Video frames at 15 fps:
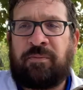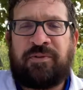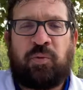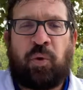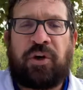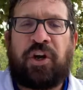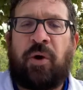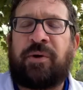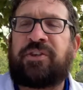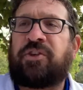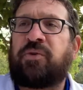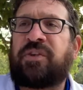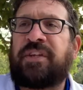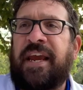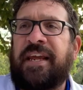We're going to
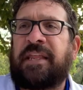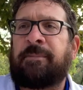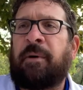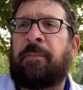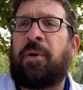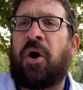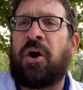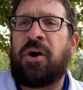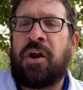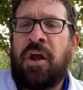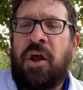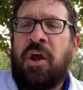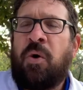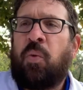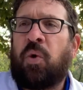take them apart.
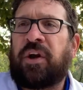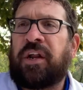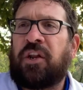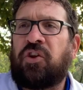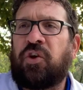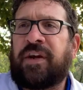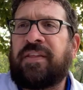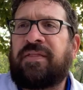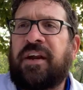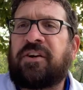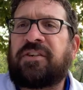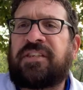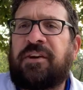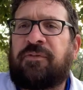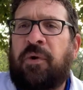We're going to look at their
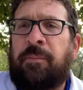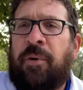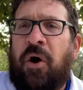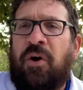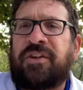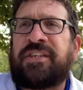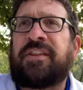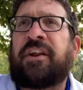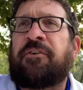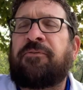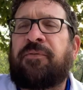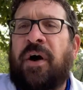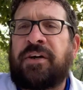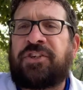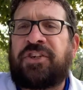different parts and their
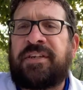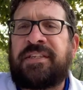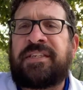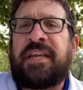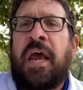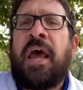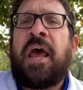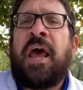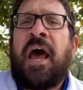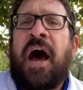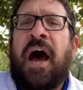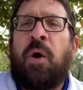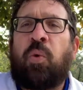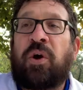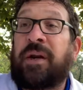functions.
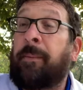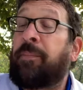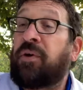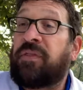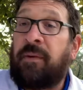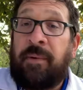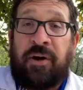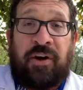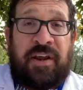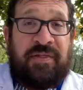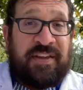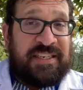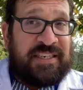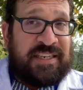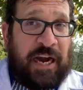We're going to put them underneath the
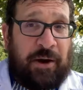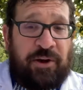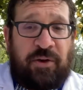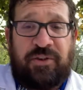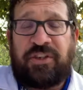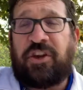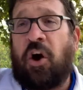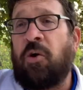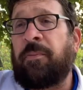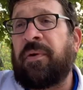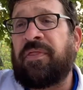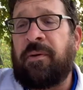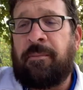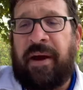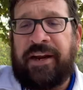stereoscope and
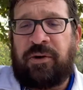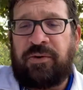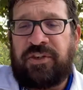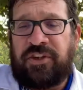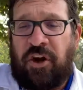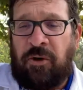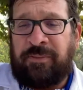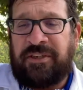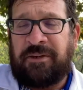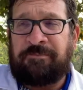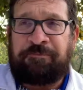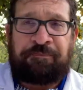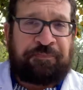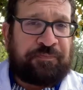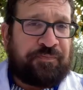the microscopes.
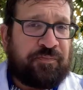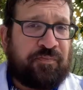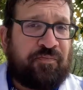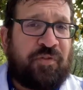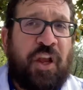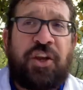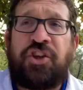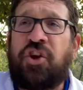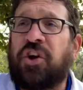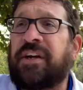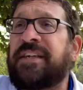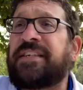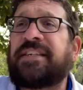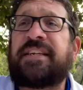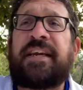You're going
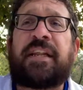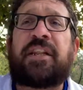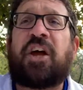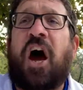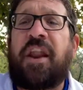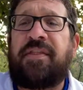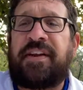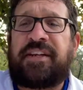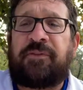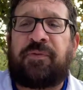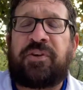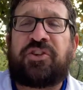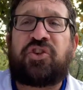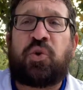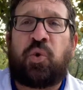to see a lot of the
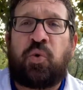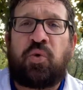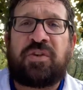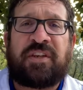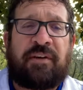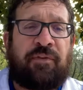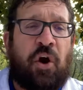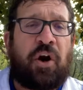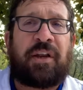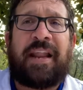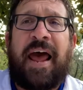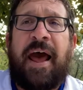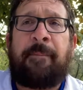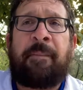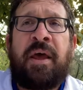different tools of our
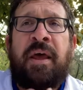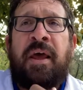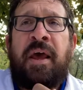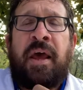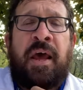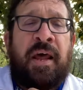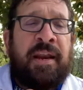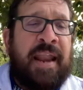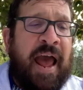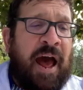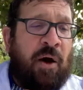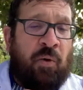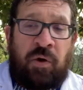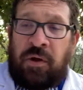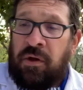lab. Now,
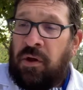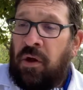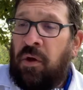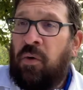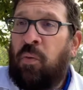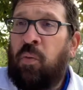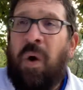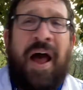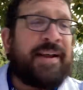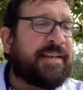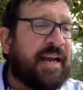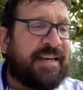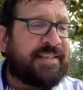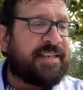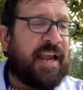why
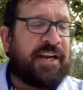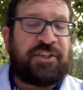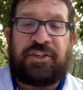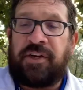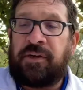dissection?